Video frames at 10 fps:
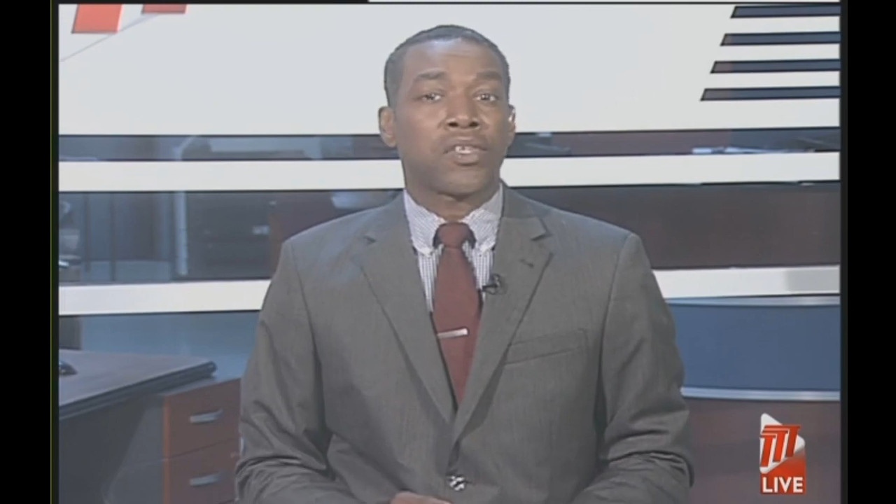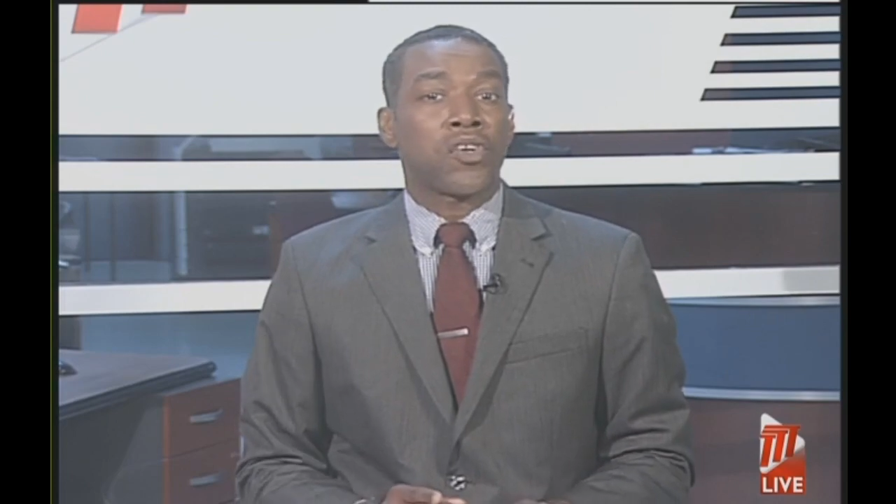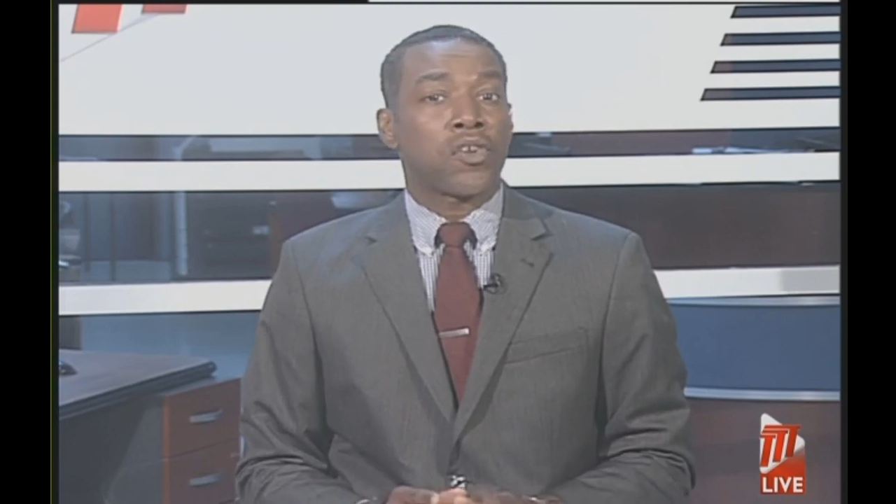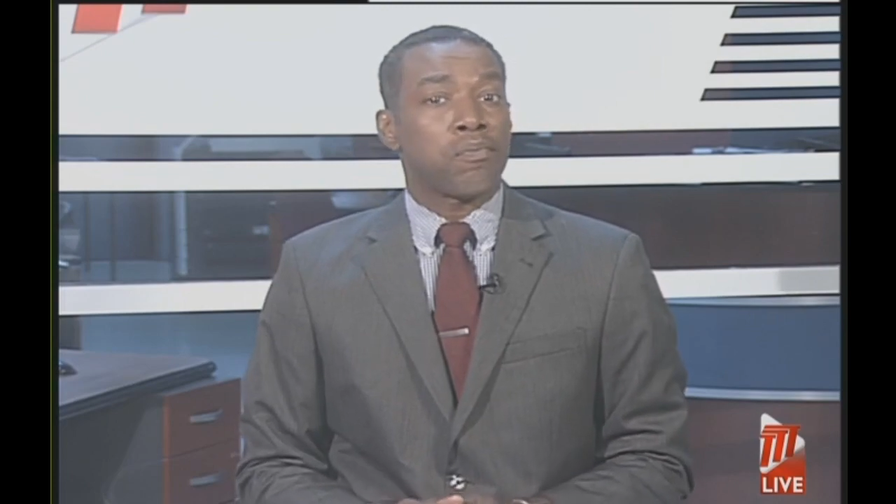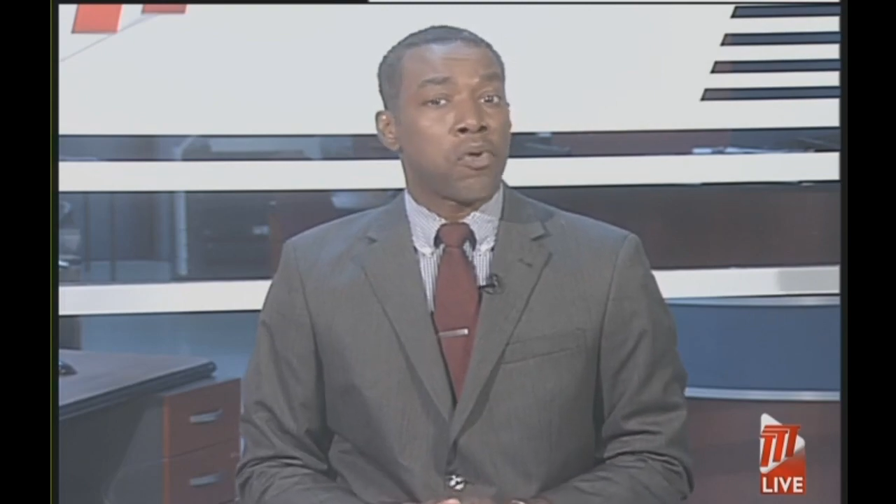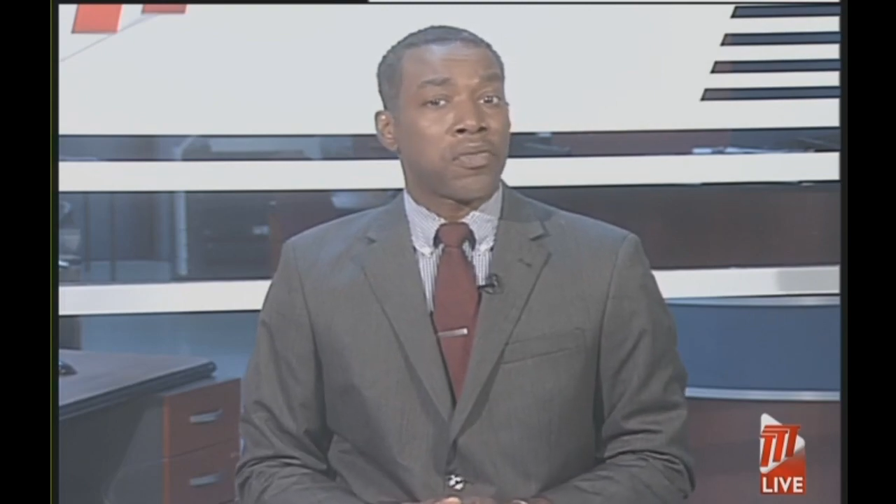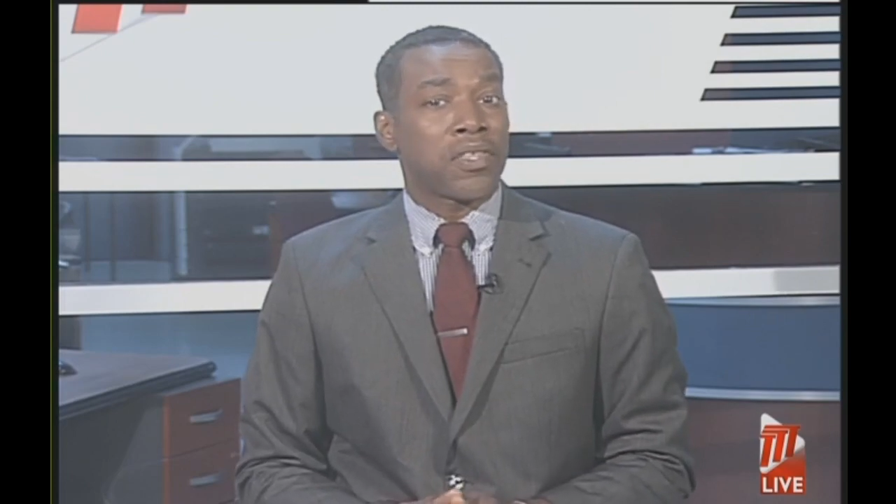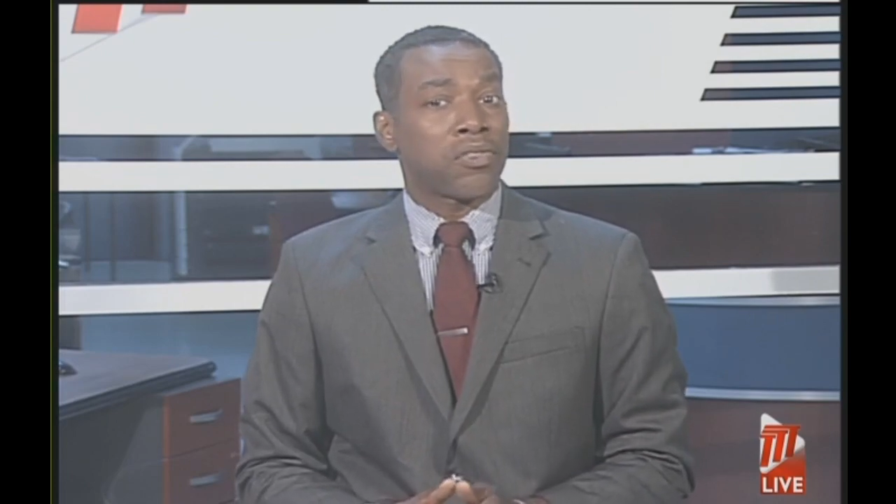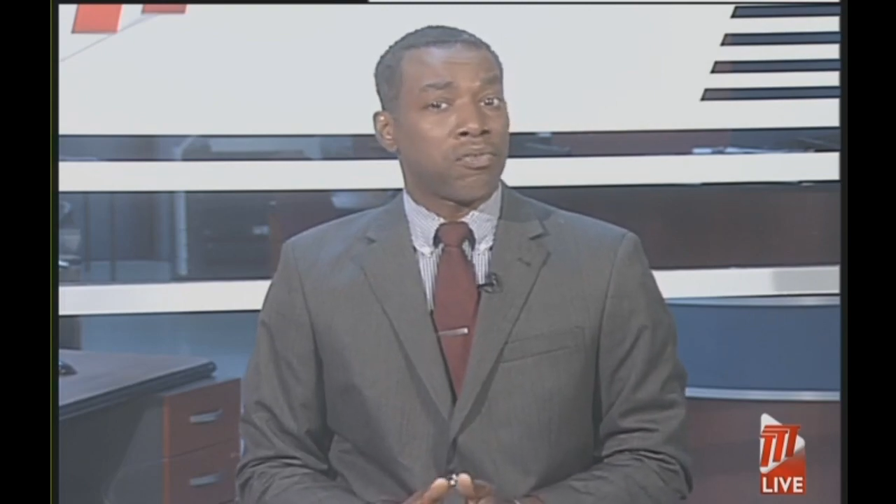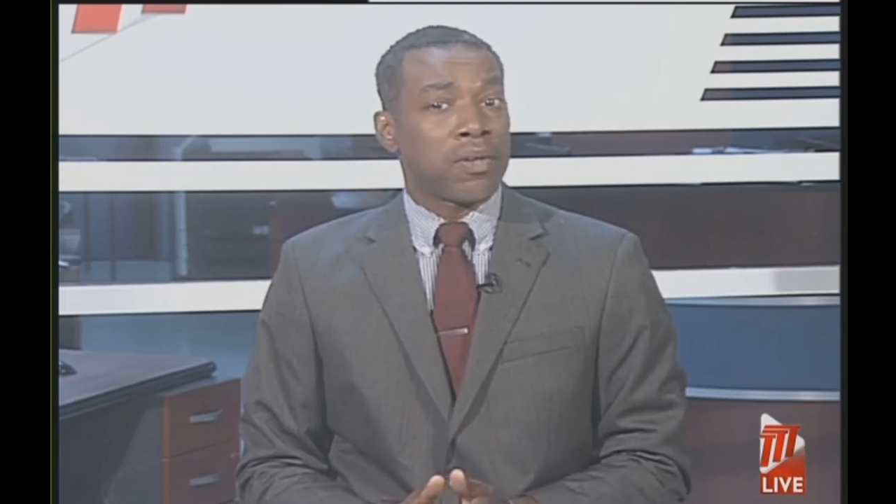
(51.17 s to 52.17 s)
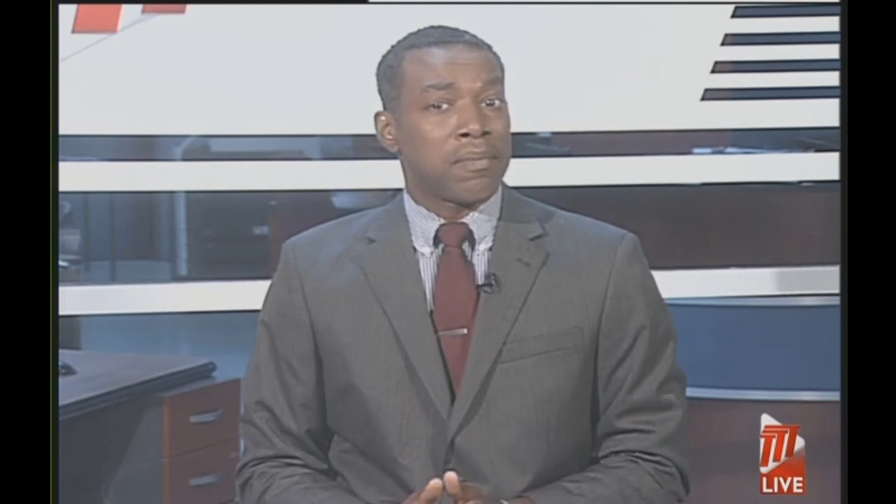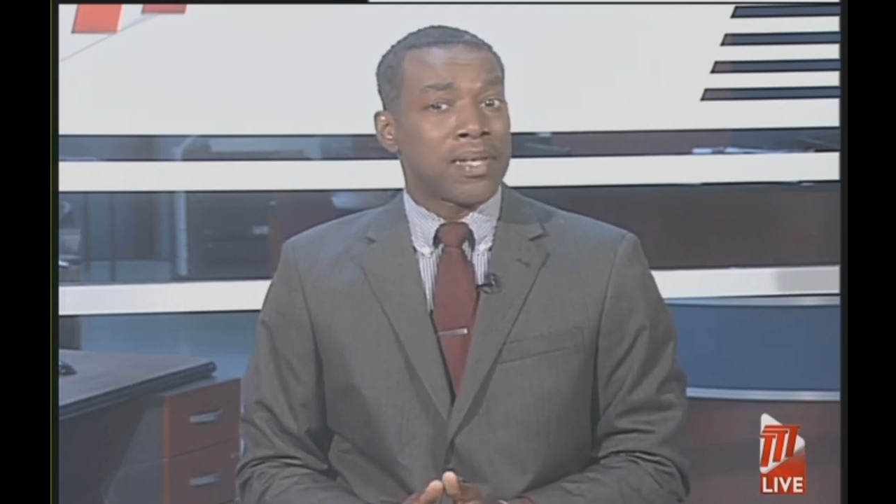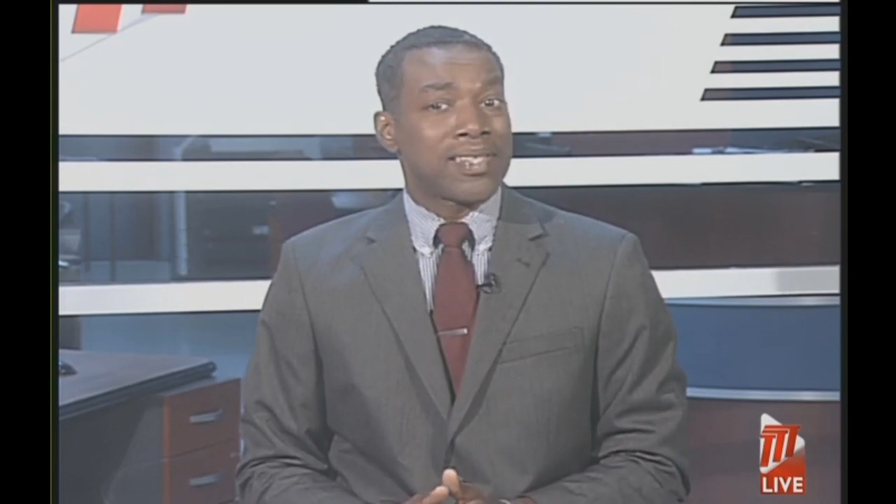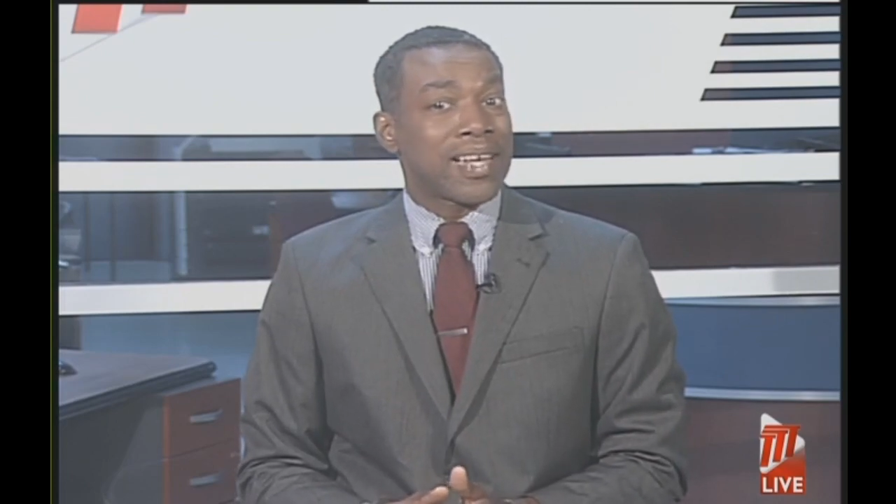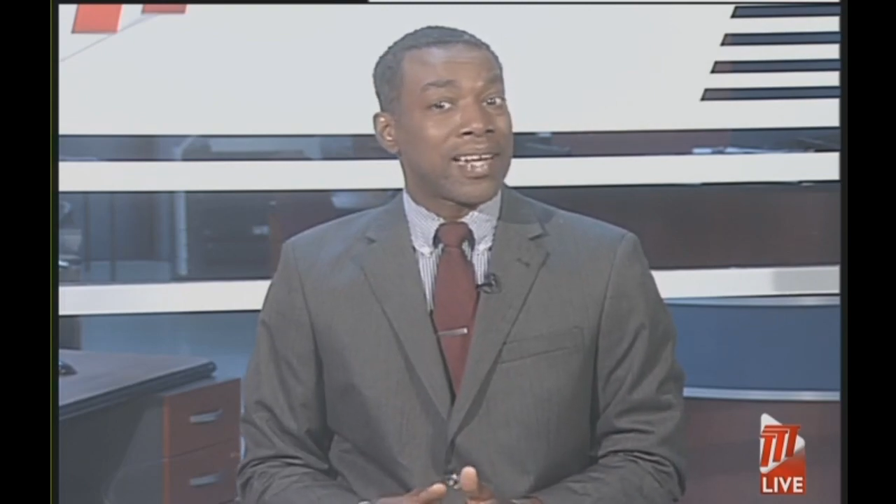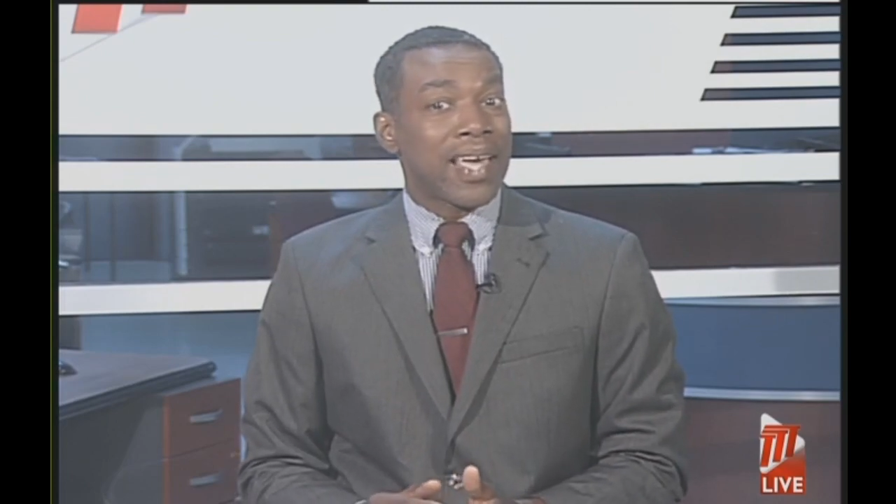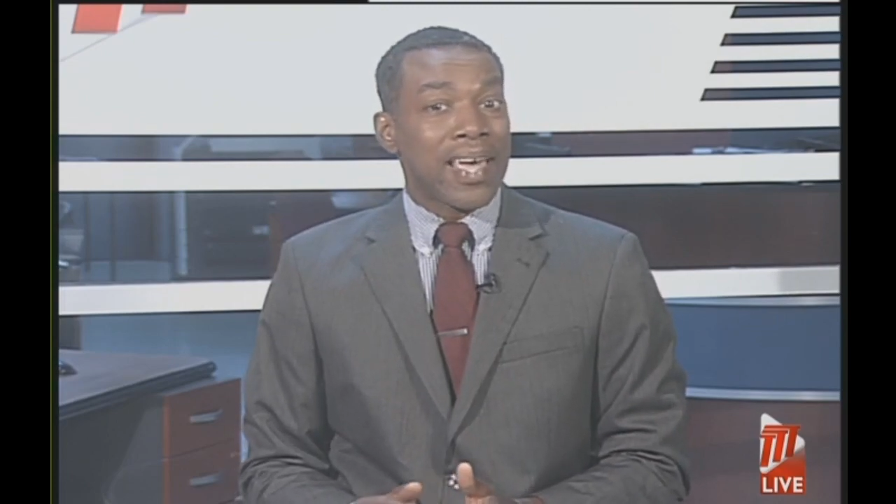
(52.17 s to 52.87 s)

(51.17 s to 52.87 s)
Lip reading: but not more than 3 months at